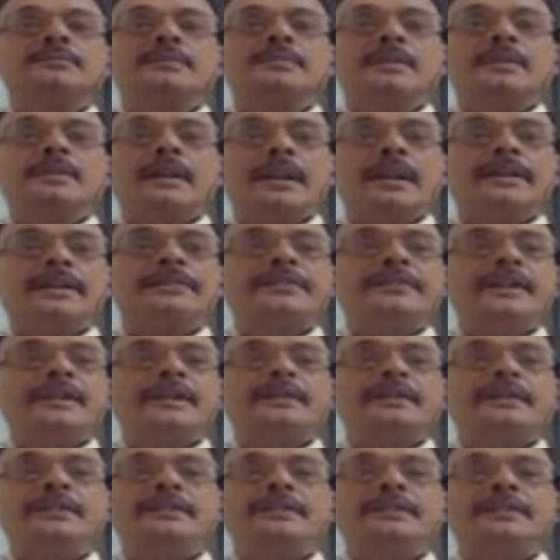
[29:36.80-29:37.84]

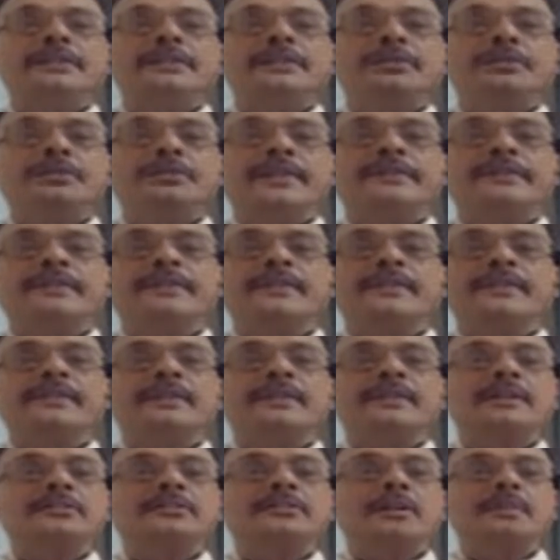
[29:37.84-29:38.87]
elated to discuss on
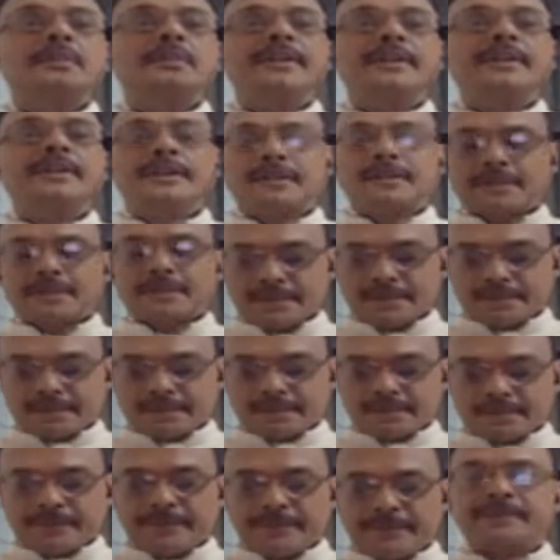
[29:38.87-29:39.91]
a topic
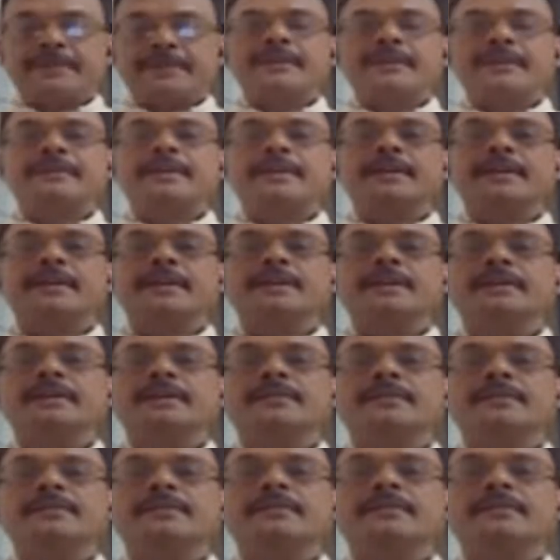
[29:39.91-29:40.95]
which is a
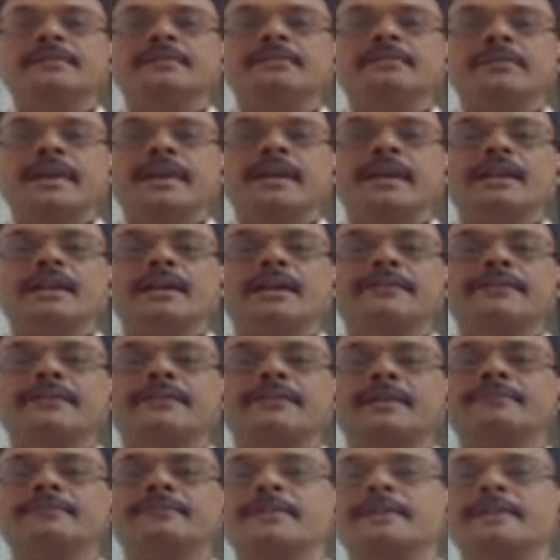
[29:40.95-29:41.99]
real
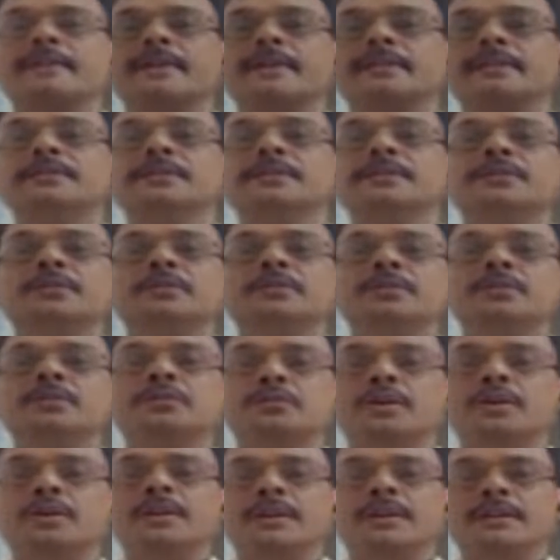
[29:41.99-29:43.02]
concern for the whole
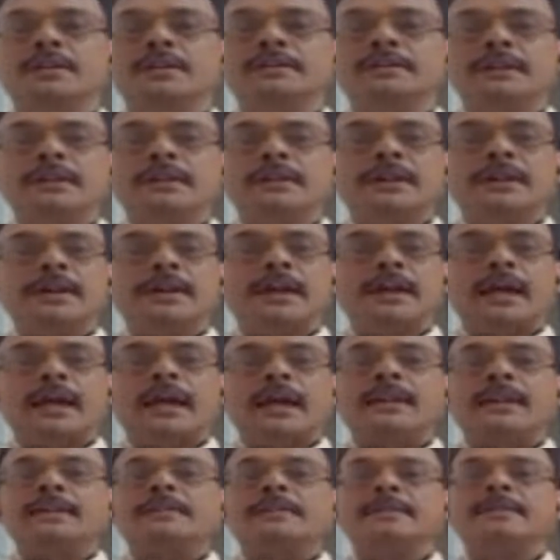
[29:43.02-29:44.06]
world.
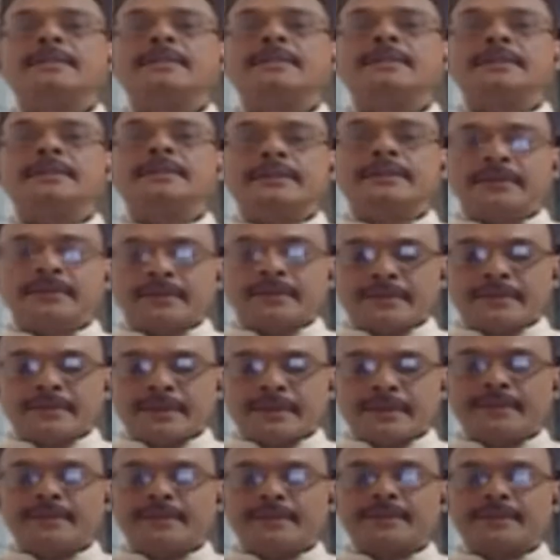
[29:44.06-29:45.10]
And
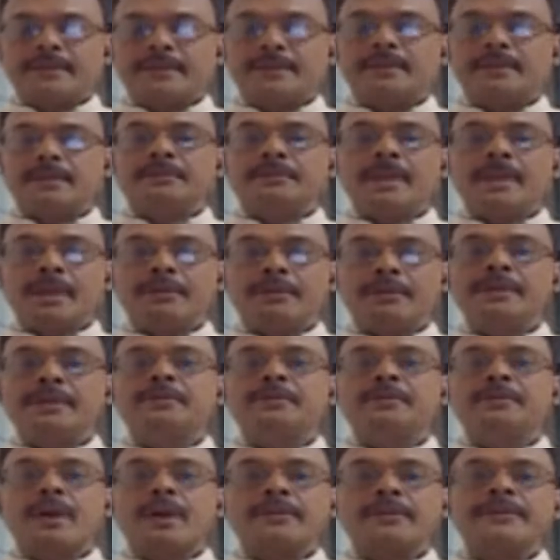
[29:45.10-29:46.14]
since we are going to
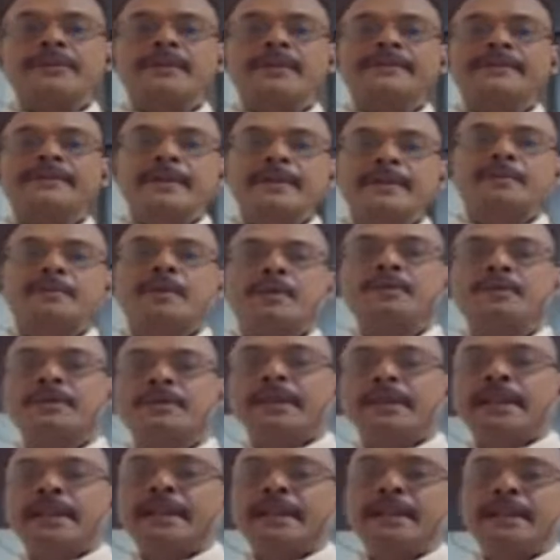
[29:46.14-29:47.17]
talk something about the
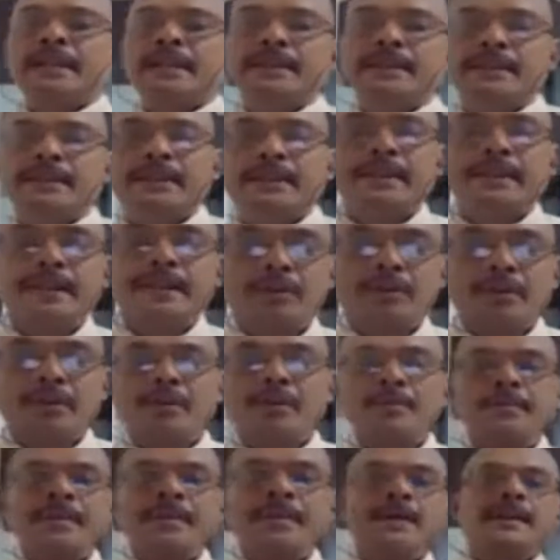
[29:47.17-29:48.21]
Indian
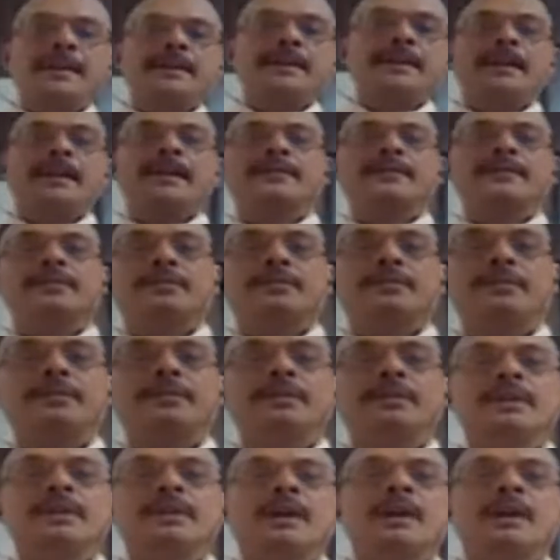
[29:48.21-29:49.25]
economy or India as a
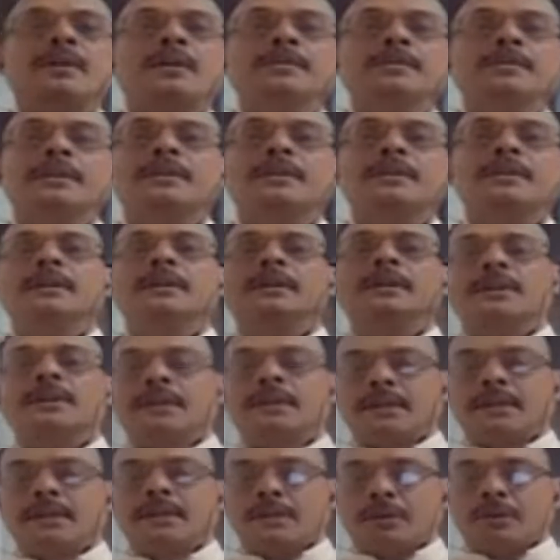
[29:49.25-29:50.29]
whole, how the
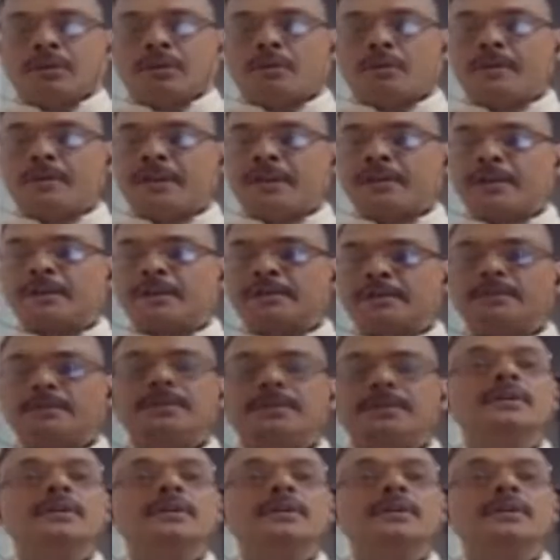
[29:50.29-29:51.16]
Omicron